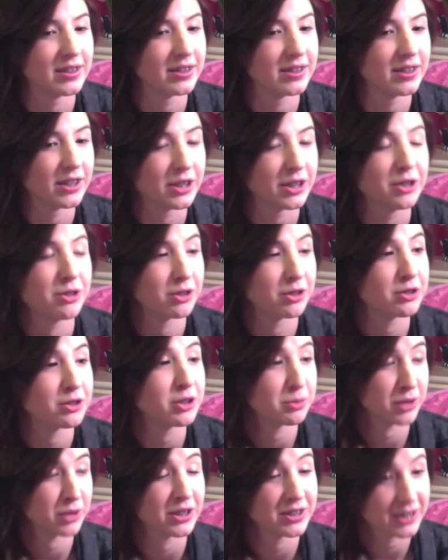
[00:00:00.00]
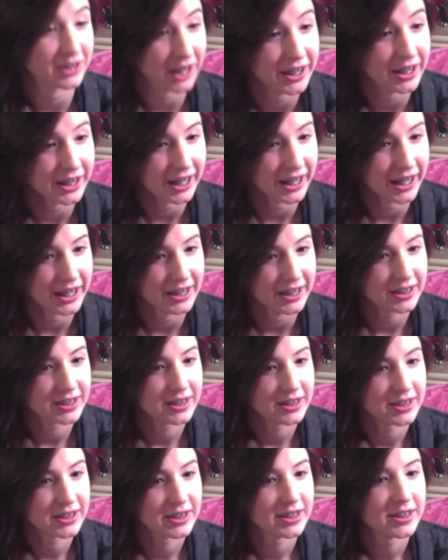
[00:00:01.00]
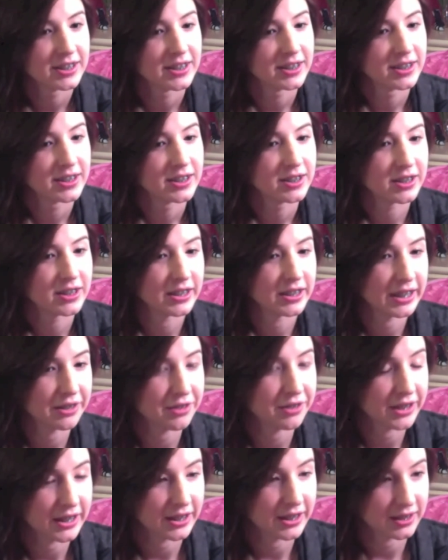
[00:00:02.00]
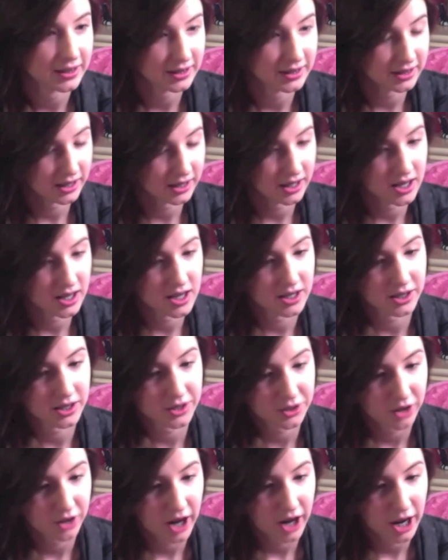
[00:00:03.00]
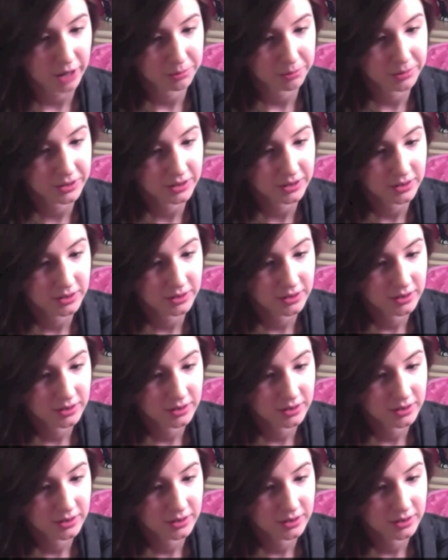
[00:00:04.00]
the cute little trips on Sunday to Tiffany's describes